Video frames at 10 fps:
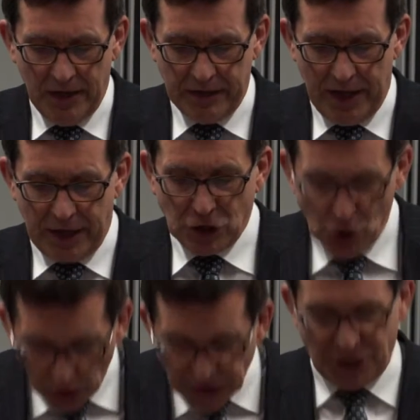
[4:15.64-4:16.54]
Now,
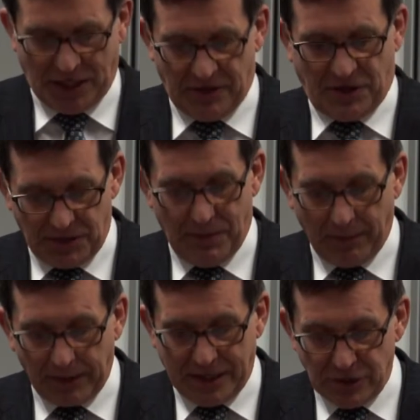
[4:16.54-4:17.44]
acknowledging that the
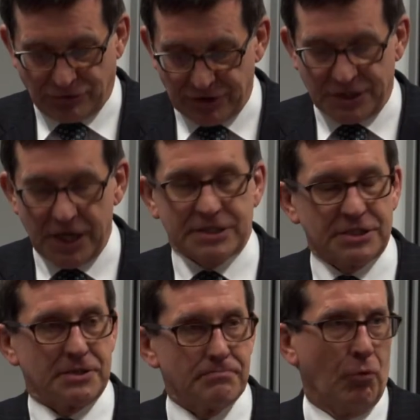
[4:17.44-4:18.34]
public interest
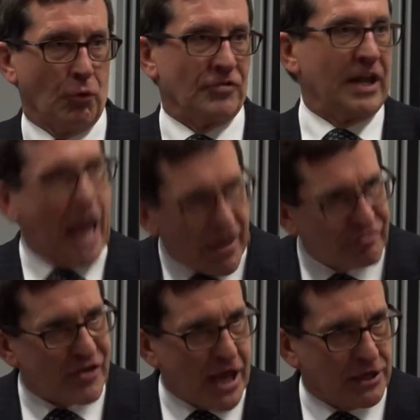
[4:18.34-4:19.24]
test is important, but
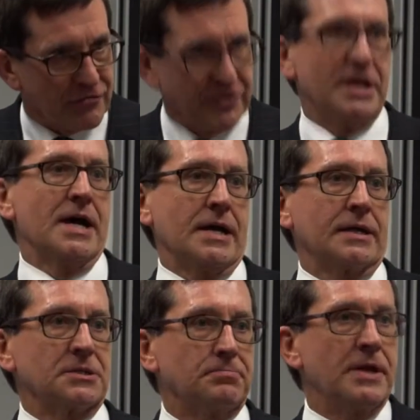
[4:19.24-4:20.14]
at the end of the day,
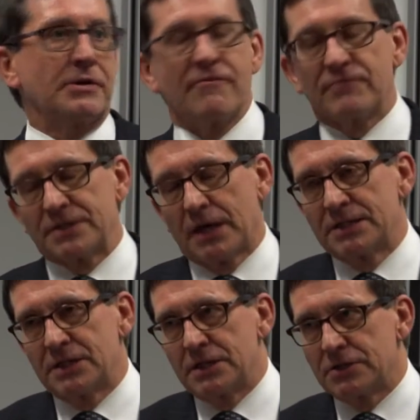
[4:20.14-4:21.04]
as Peter
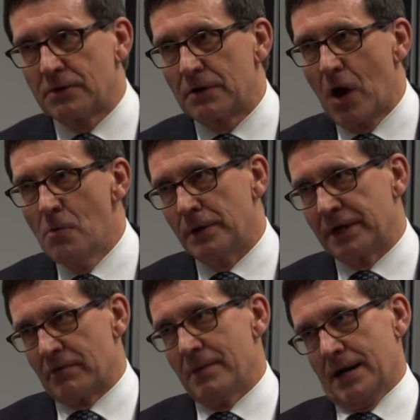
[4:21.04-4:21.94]
emphasised in his
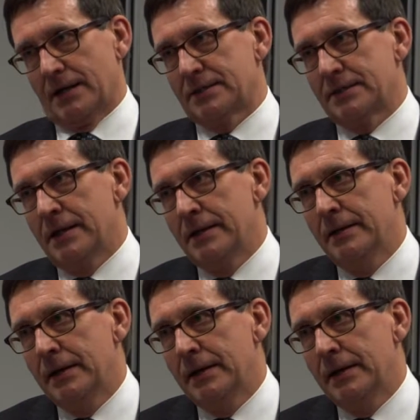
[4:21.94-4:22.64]
opening remarks,